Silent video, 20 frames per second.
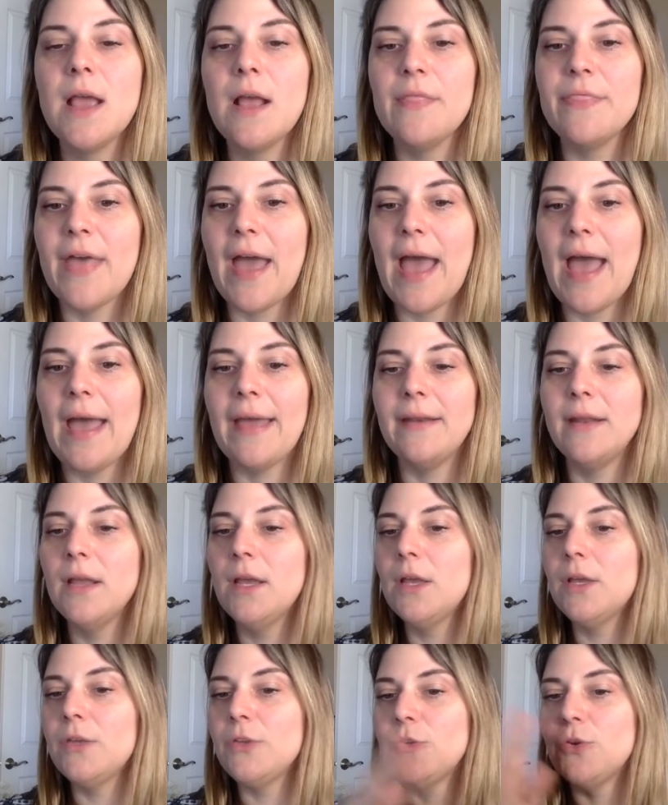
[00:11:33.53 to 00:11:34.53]
that
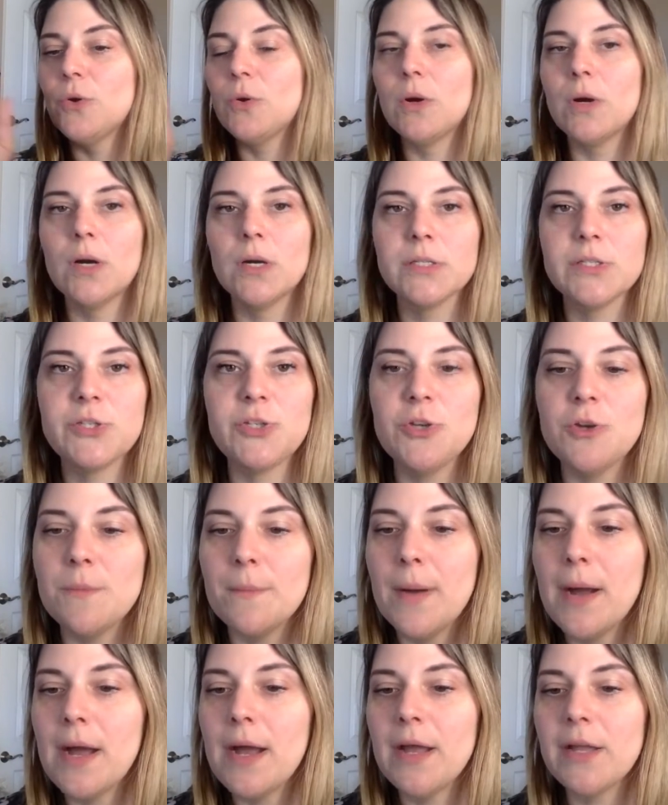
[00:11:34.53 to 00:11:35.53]
you're too
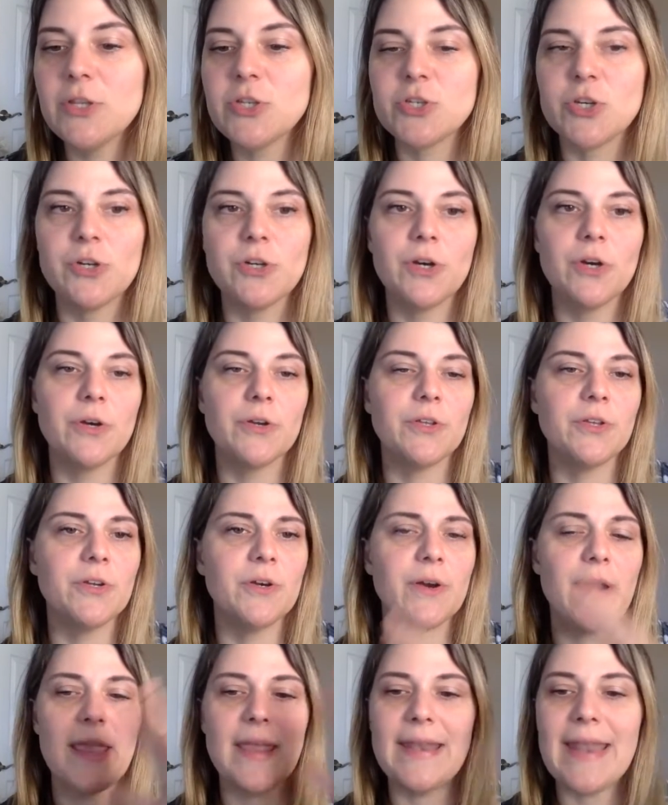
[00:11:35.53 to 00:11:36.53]
much, or
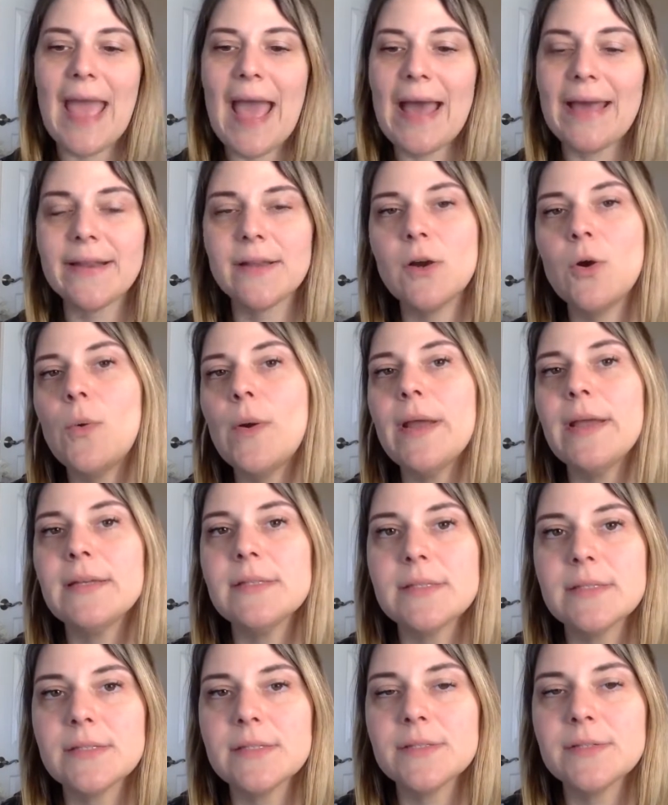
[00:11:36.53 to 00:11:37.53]
you're
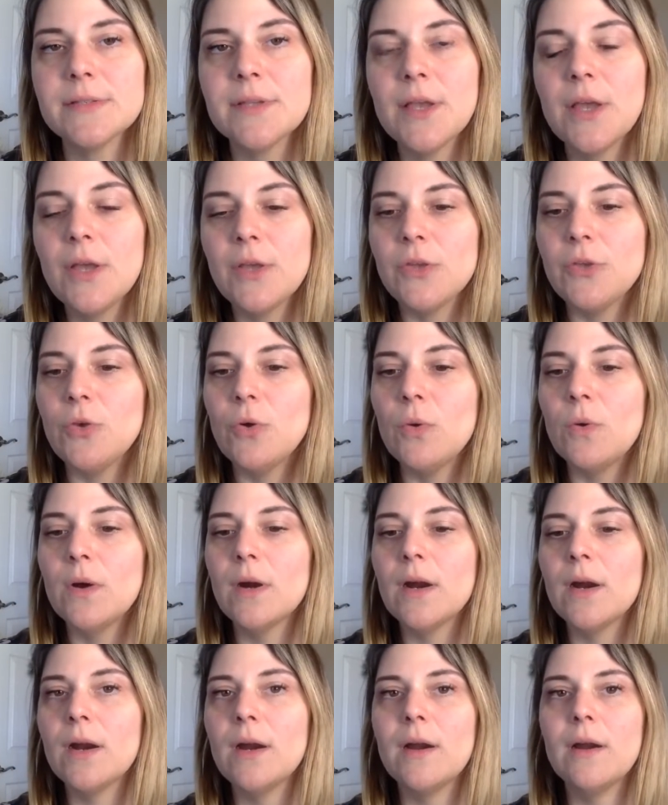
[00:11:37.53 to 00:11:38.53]
inadequate.
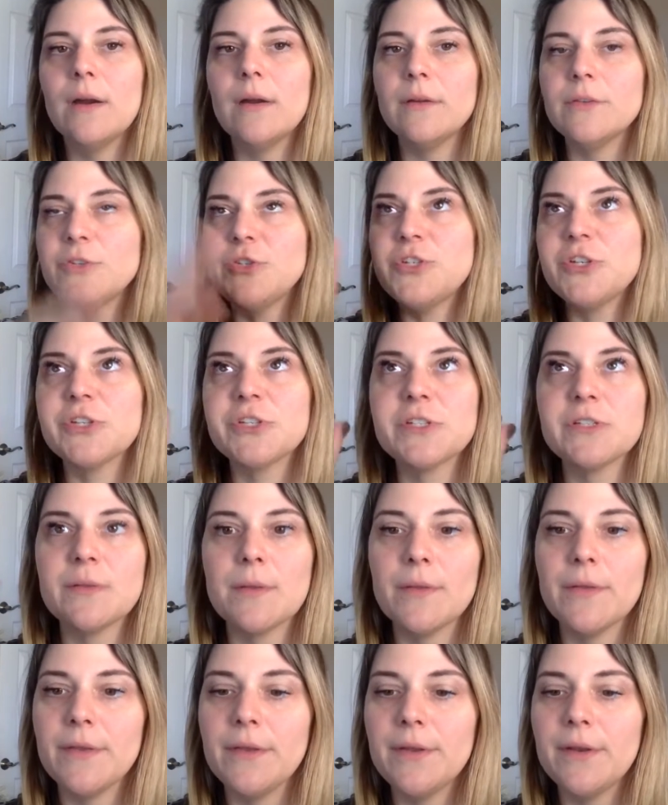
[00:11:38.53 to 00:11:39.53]
You're just,
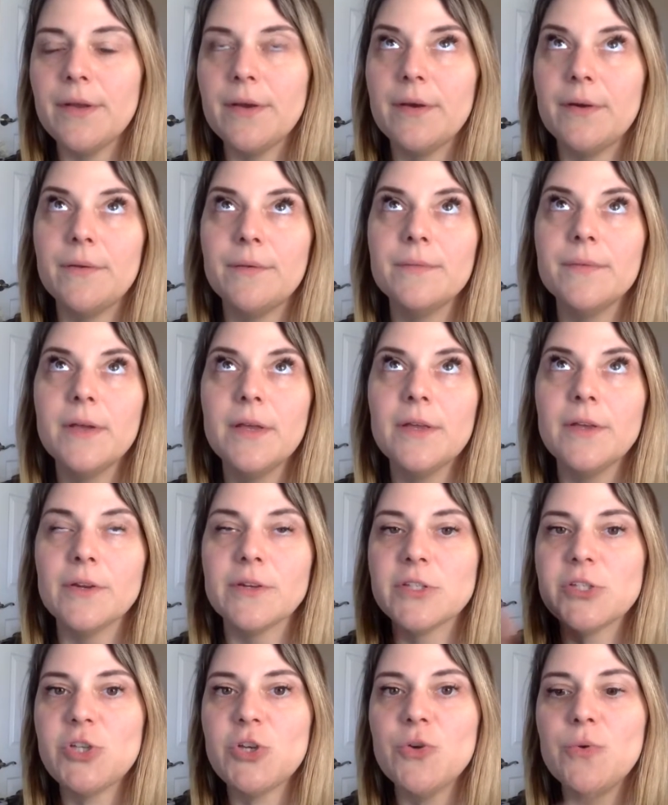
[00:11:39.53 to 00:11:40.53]

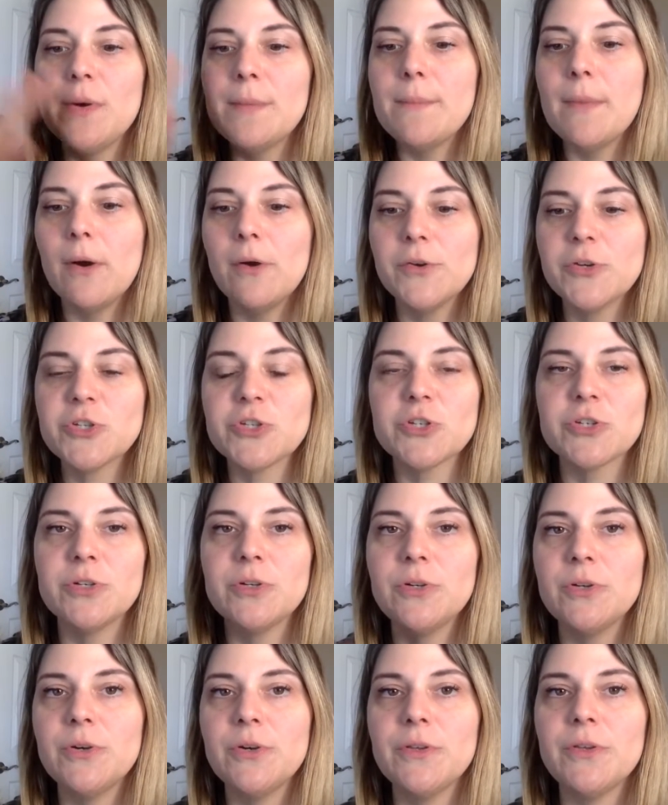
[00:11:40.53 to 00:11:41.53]
you're too
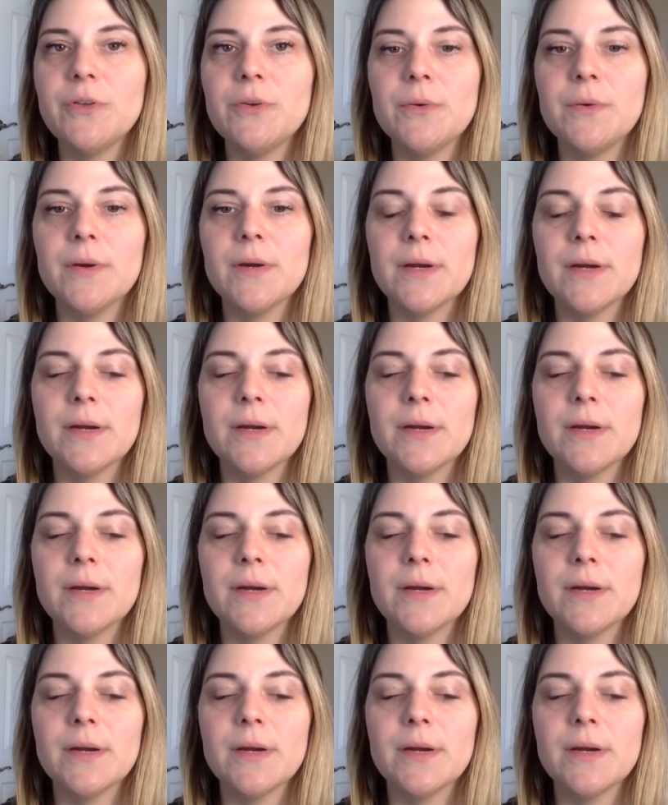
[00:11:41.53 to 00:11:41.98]
emotional. You